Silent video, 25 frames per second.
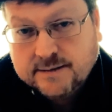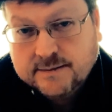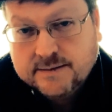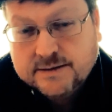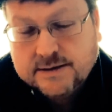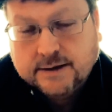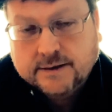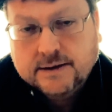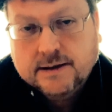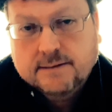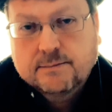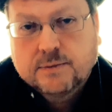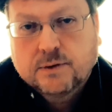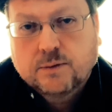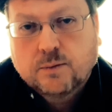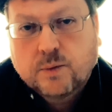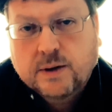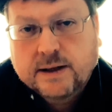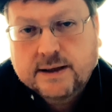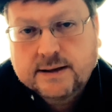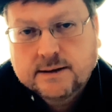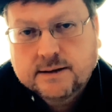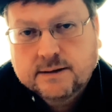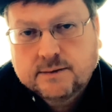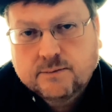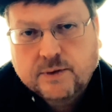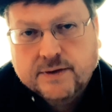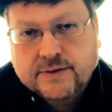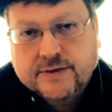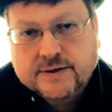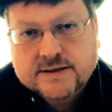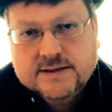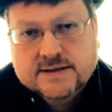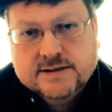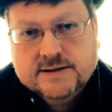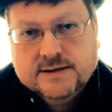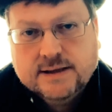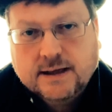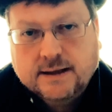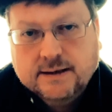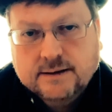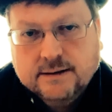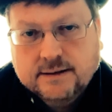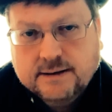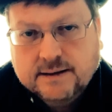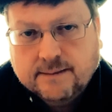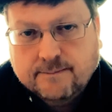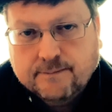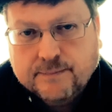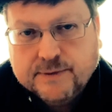So number 1 with the
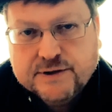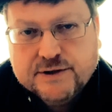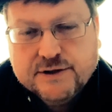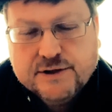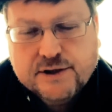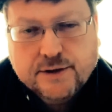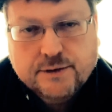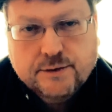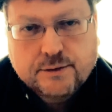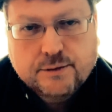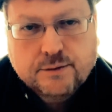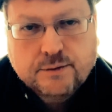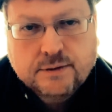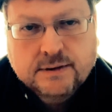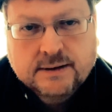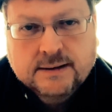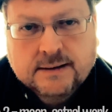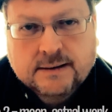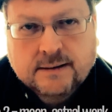sun, number 2